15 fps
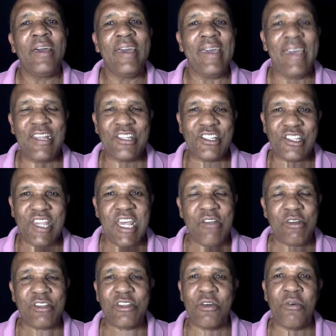each
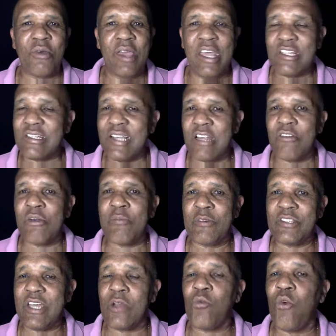secret. So each letter
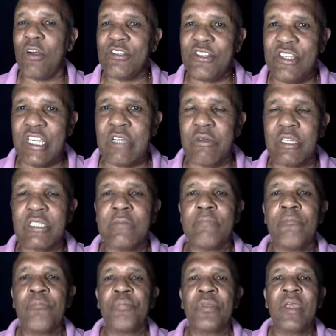represents one secret.
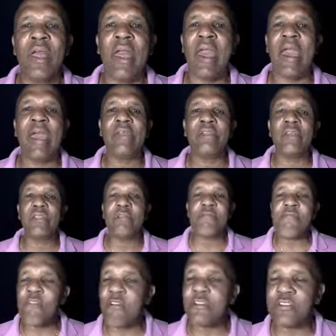And the
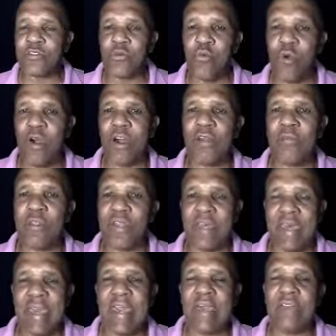first one with the
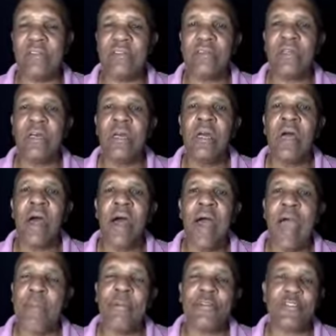N
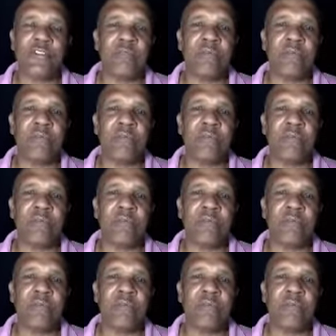happens to